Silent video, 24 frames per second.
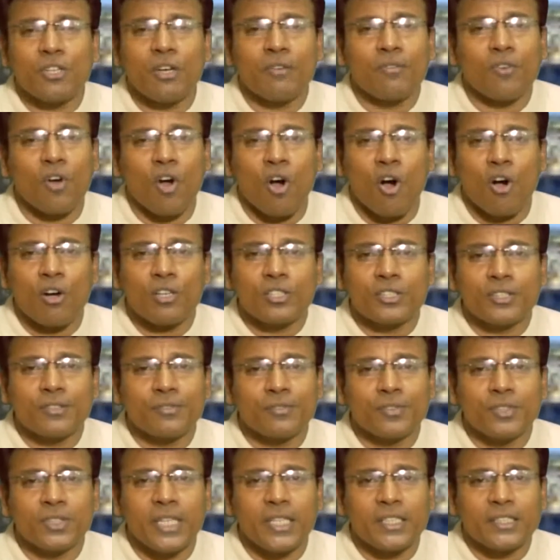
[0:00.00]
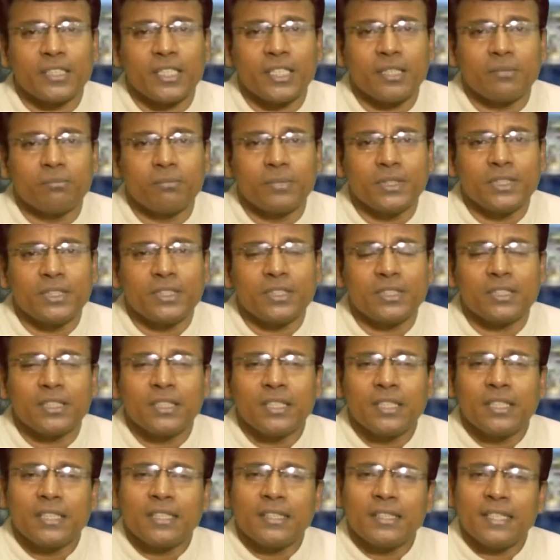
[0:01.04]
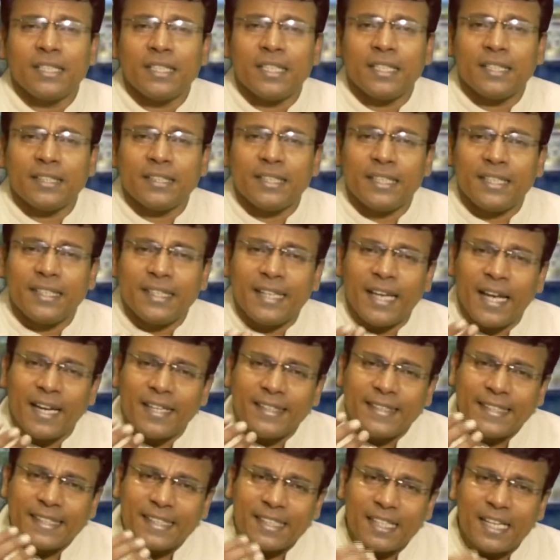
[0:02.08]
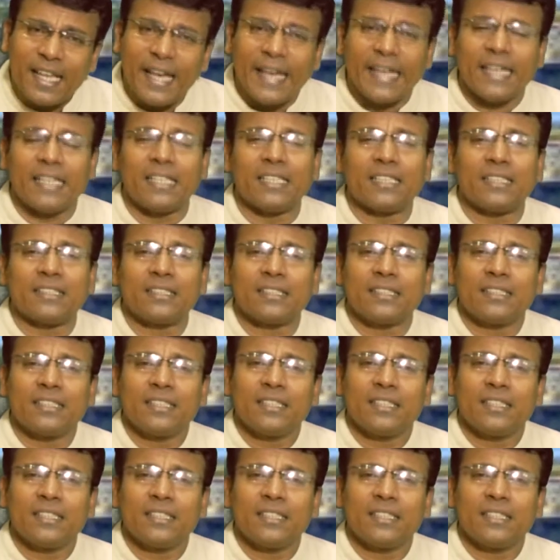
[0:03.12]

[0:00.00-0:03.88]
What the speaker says: of Oxford and Cambridge, they had declined.